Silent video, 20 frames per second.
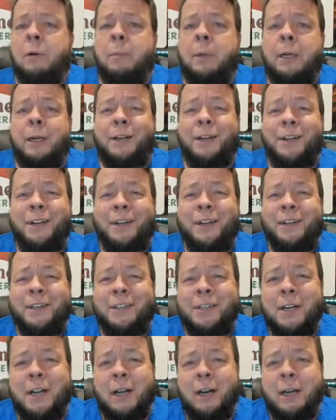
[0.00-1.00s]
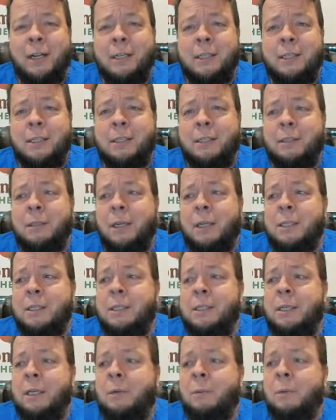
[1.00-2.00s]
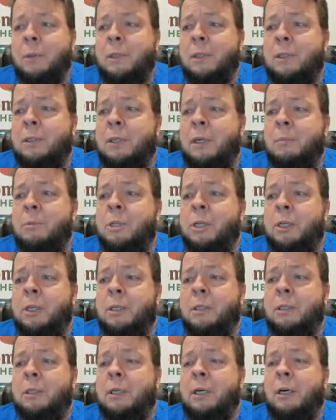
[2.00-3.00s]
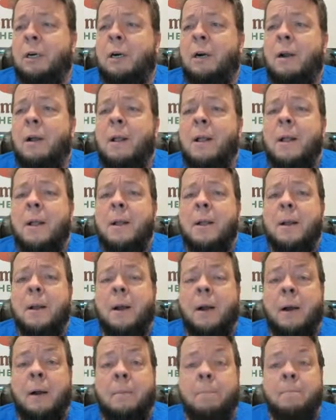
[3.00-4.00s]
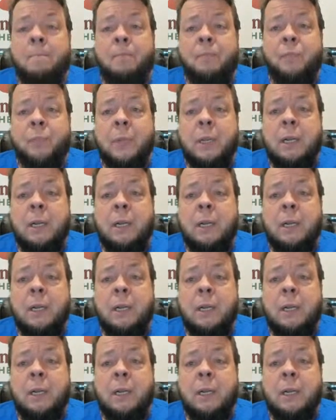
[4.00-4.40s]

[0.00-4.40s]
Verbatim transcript: But tonight, let's let's stick with the subject here, um,